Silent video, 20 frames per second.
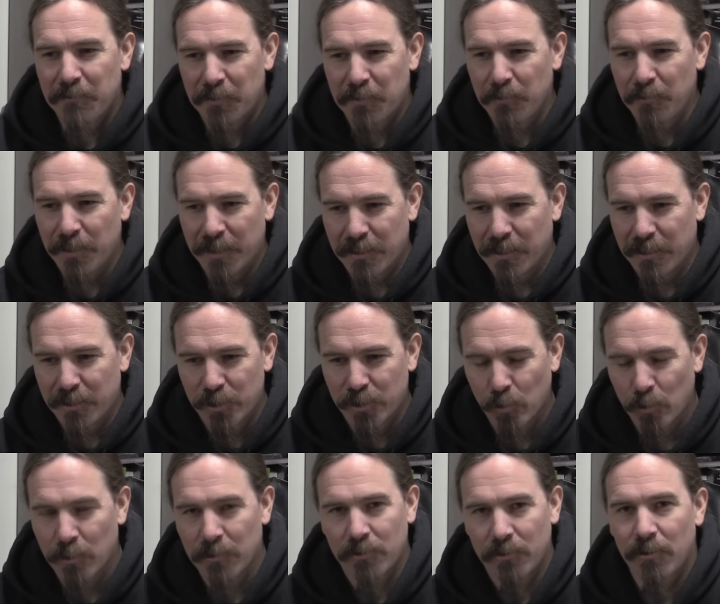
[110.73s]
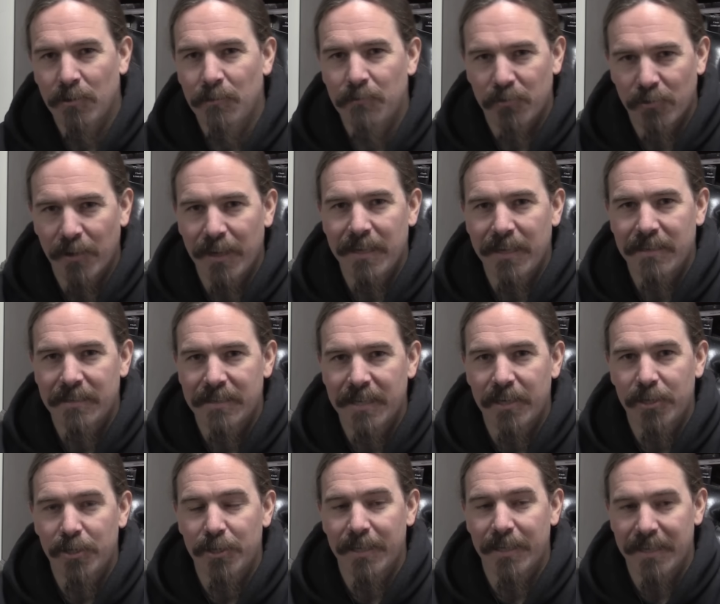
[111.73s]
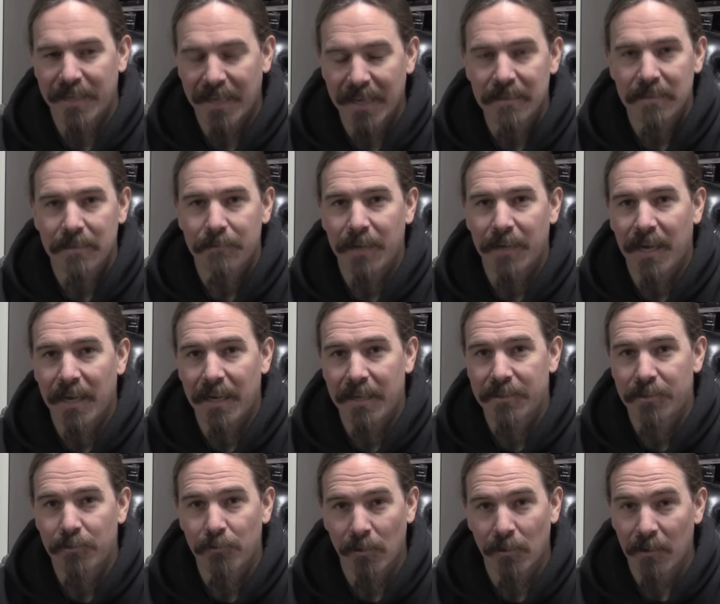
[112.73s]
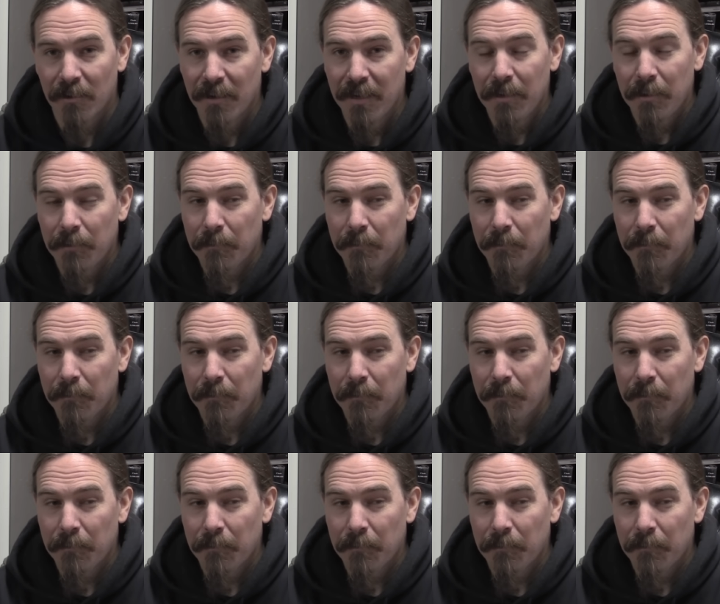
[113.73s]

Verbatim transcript: do a short-term training session and get some guys who are